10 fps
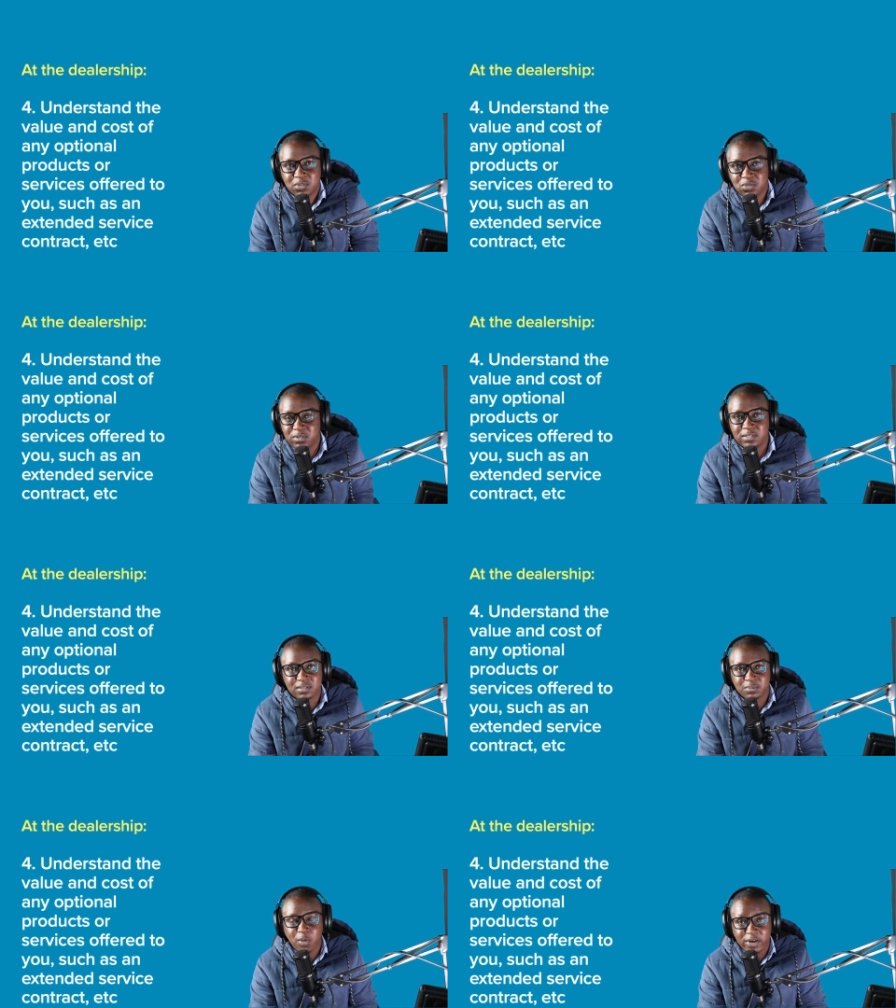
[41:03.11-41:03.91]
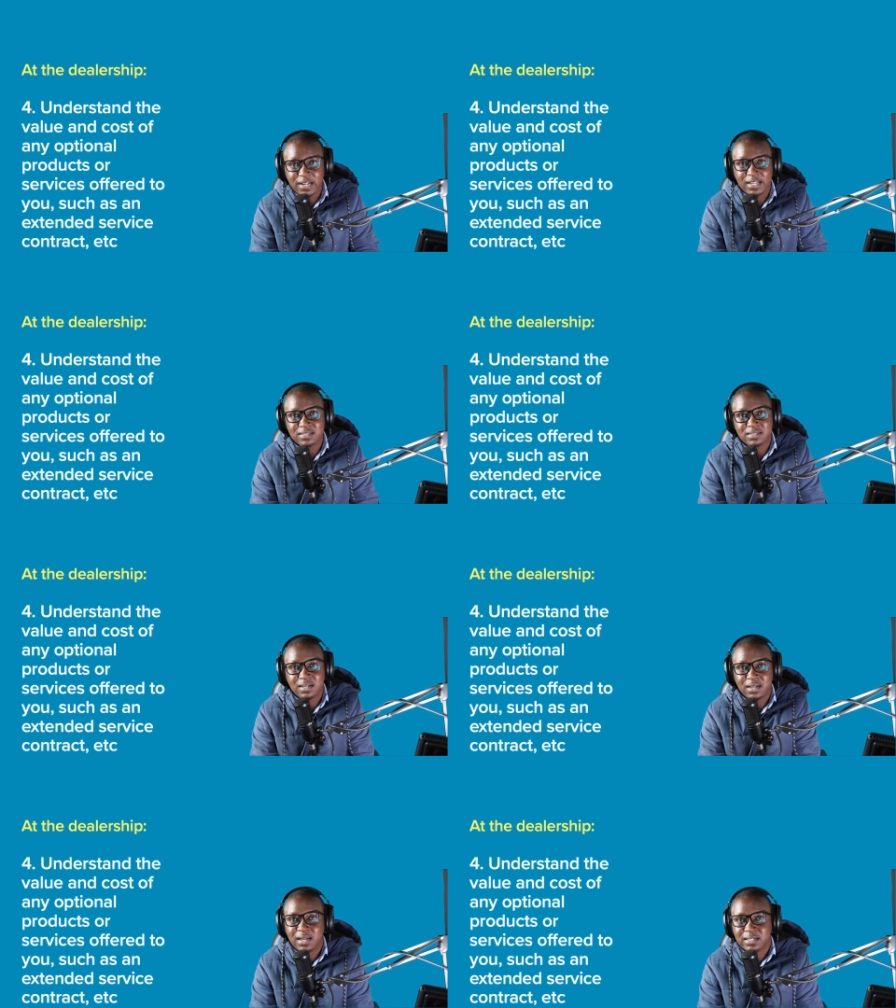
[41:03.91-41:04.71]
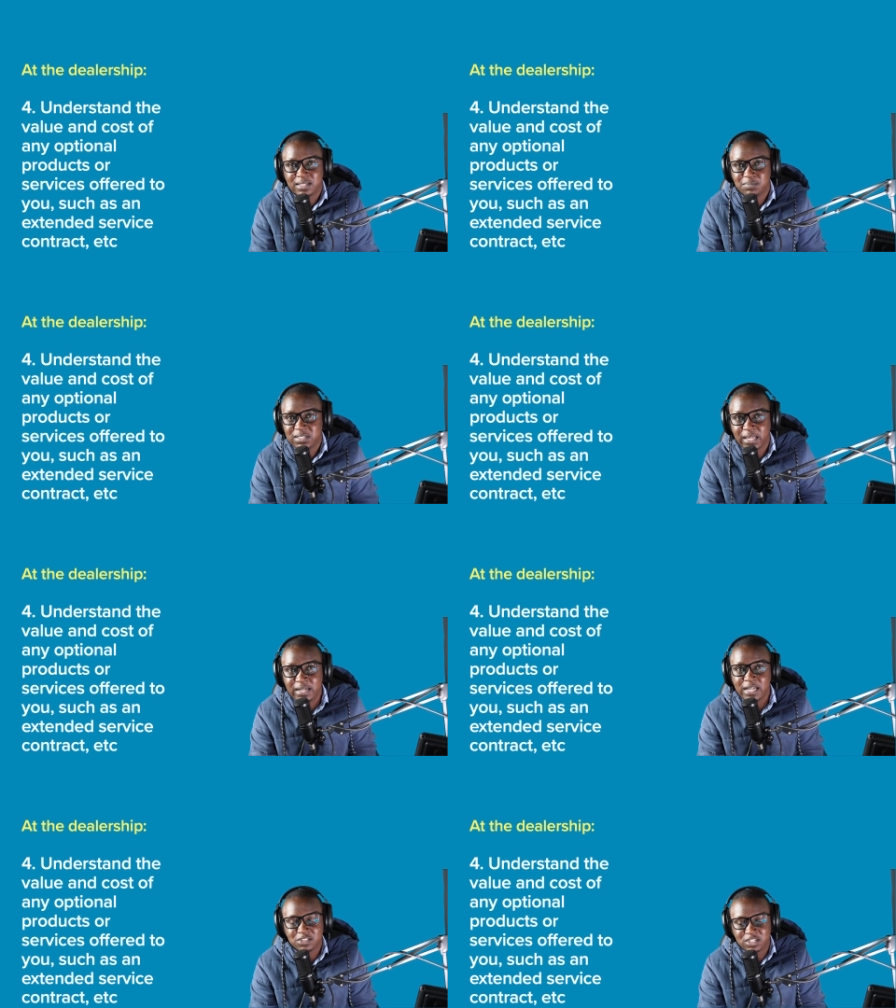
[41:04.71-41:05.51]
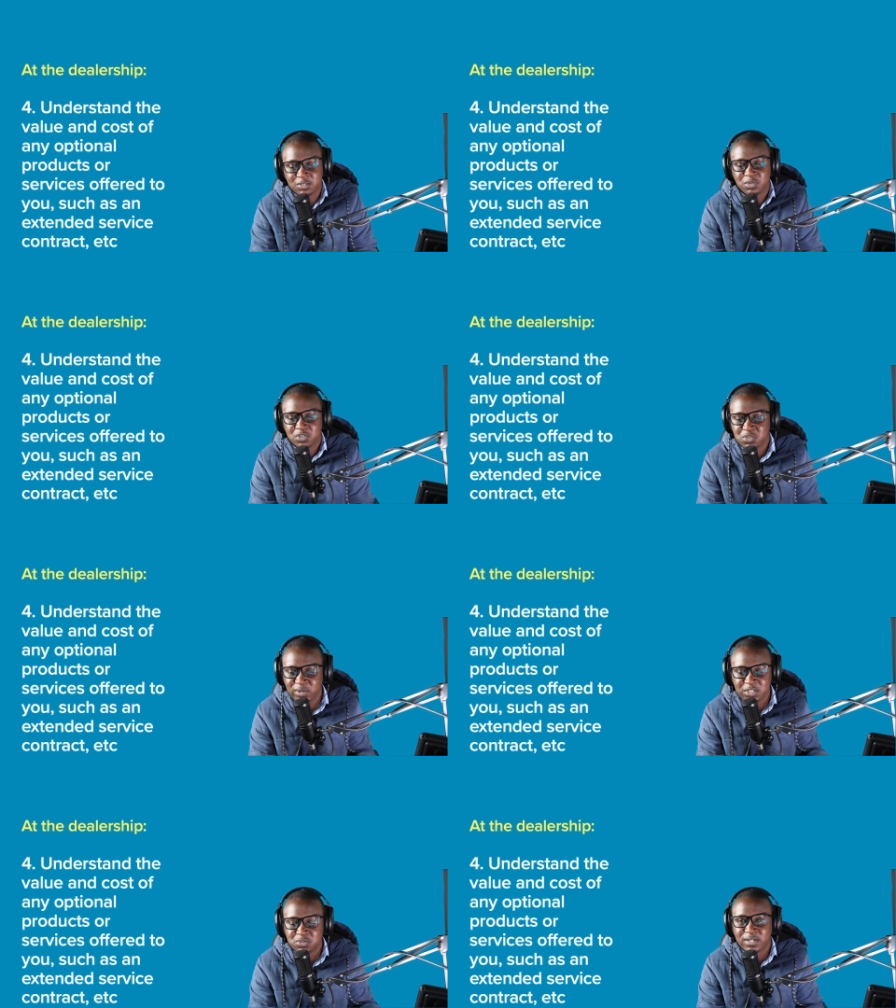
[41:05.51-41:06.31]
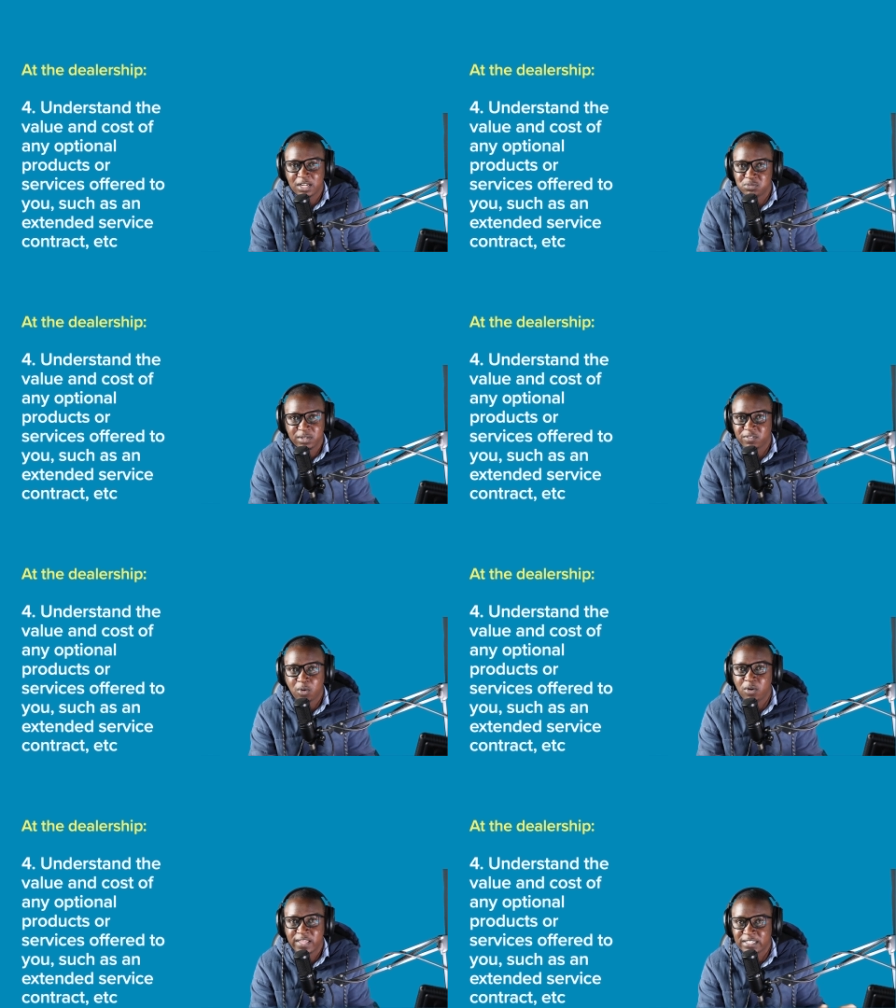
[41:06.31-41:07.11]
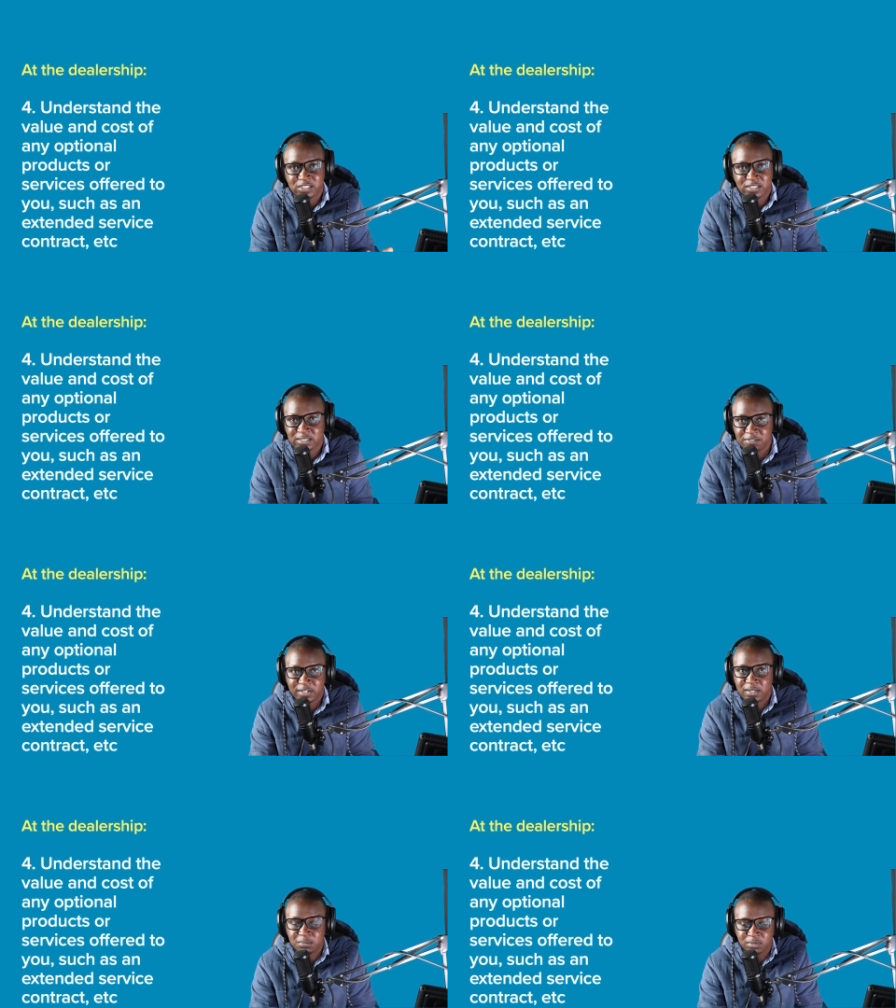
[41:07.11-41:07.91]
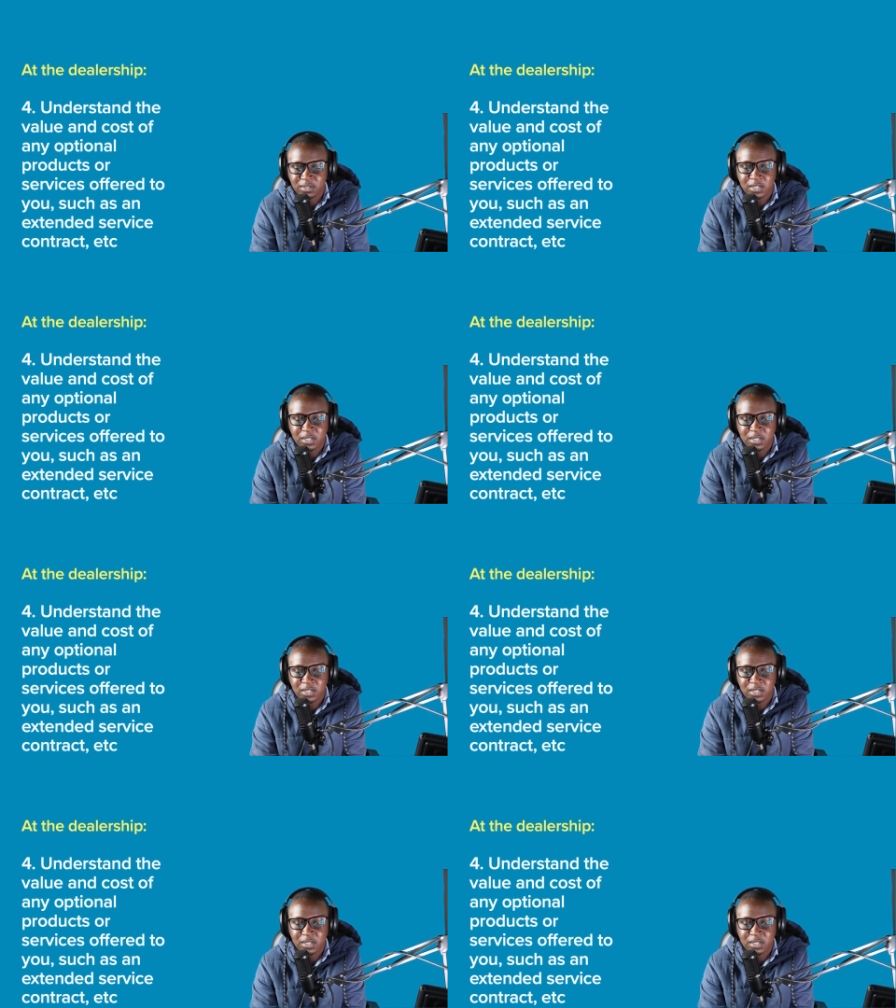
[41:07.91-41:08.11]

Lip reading: So it's pointless accepting any extras because you want your car to have all the extras available.